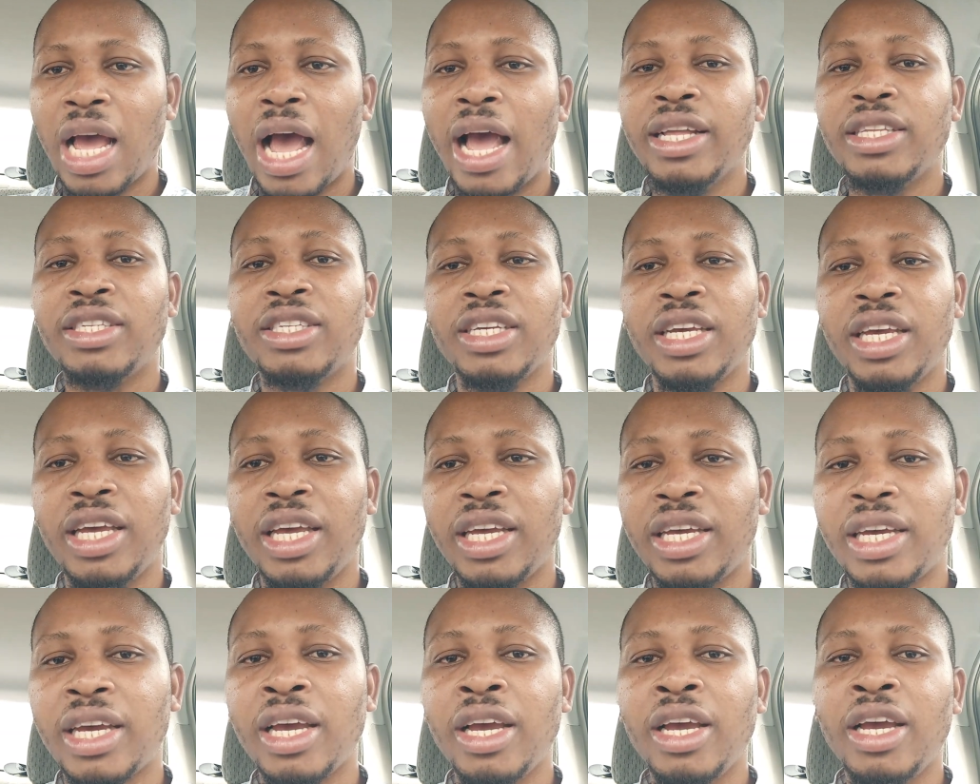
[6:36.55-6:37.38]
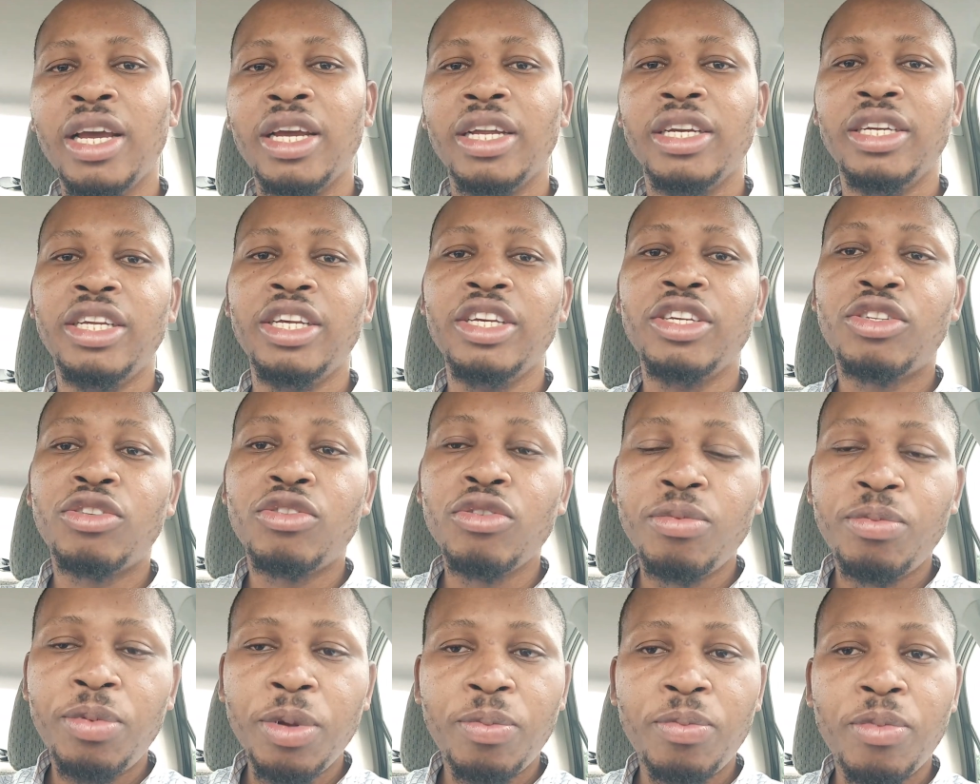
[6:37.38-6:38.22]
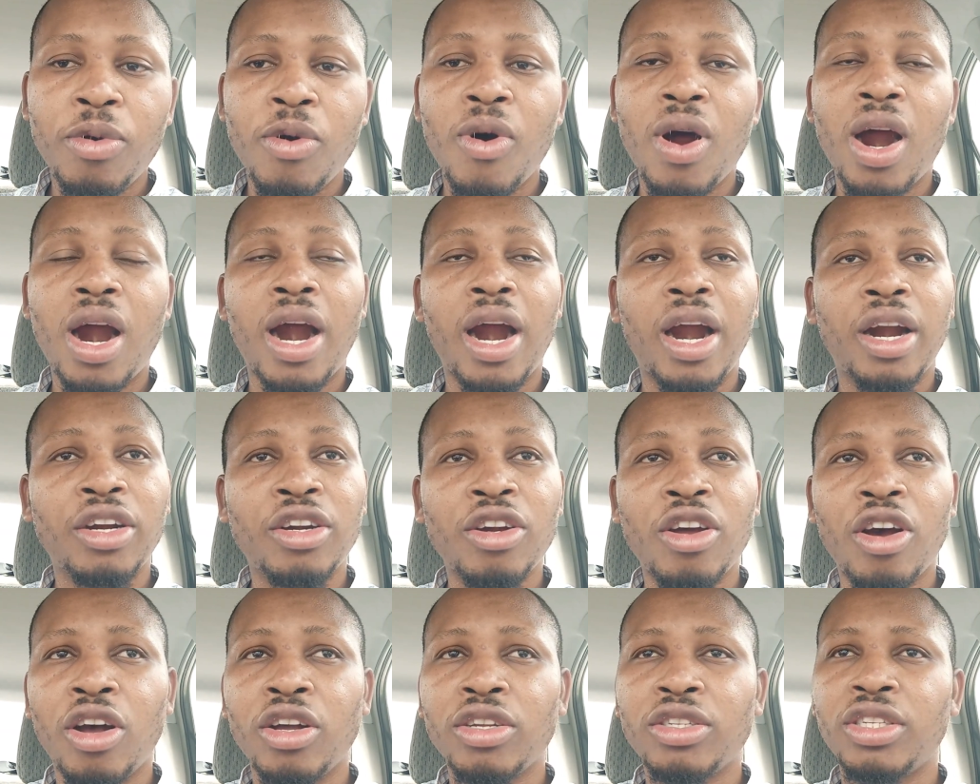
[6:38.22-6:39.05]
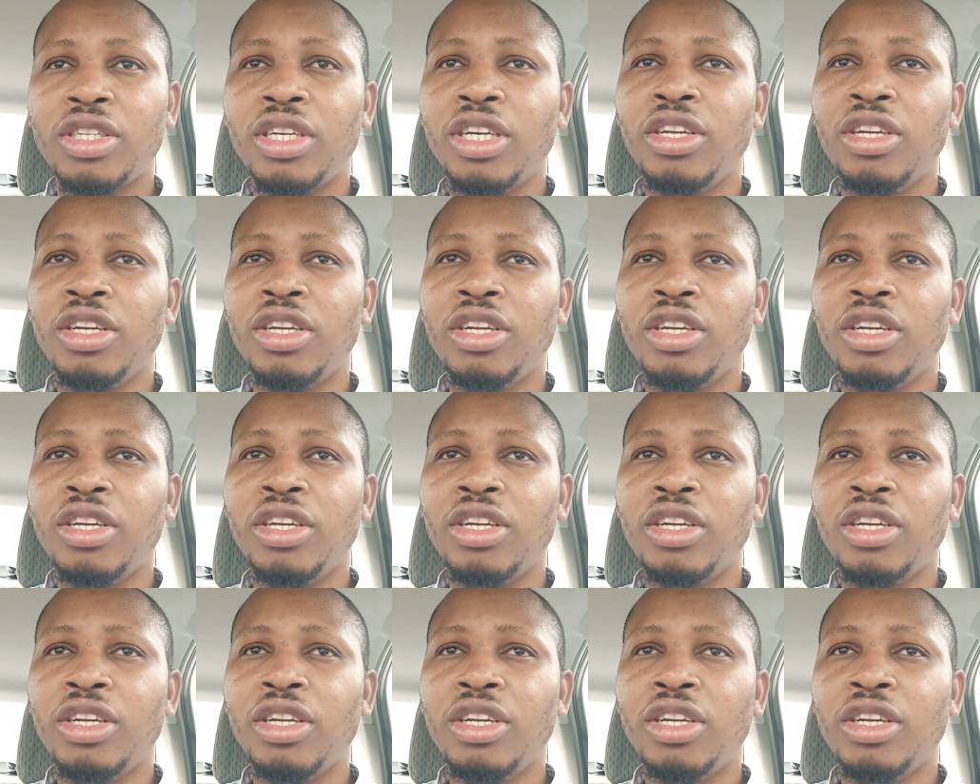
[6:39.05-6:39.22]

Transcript: I think these two people are not,